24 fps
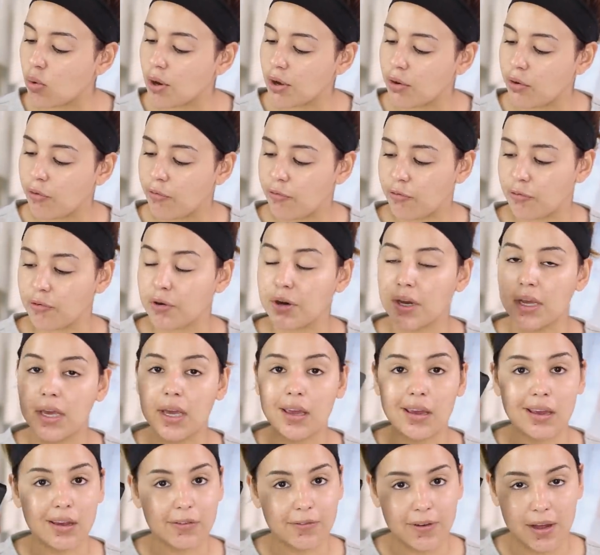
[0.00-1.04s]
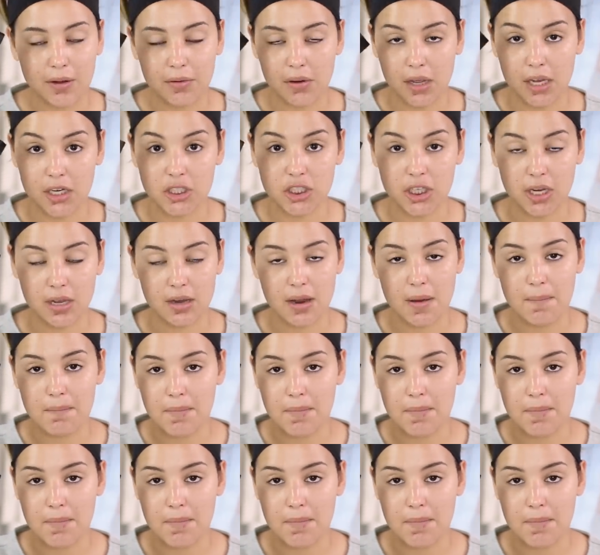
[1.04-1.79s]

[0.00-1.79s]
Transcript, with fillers: oil-free foundation